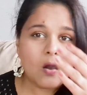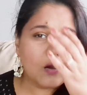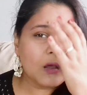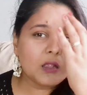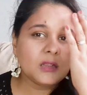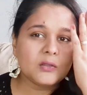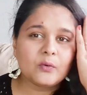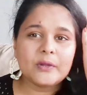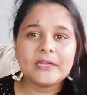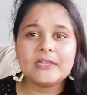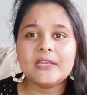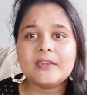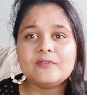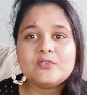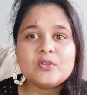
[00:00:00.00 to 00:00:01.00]
Although
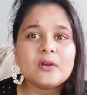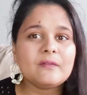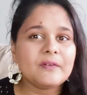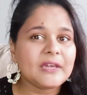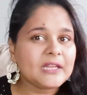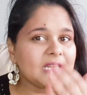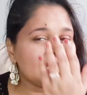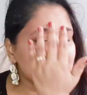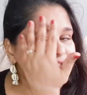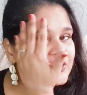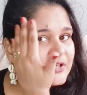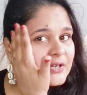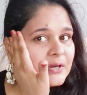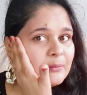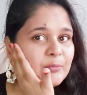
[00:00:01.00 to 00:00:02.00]
it gives you a very
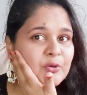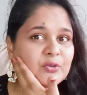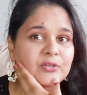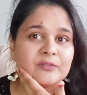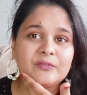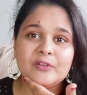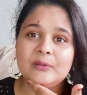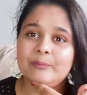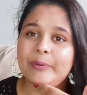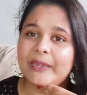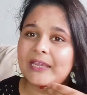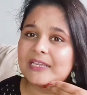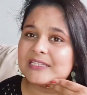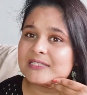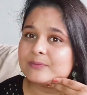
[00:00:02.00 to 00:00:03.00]
sheer beautiful
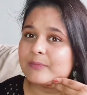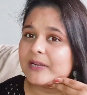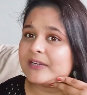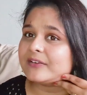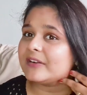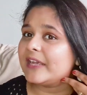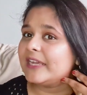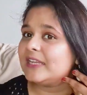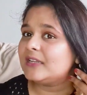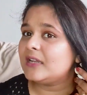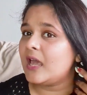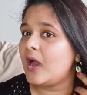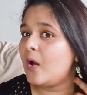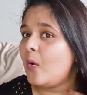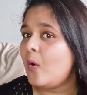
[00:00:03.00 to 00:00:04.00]
base, but right
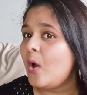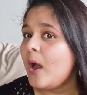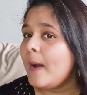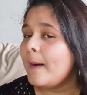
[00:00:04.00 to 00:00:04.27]
now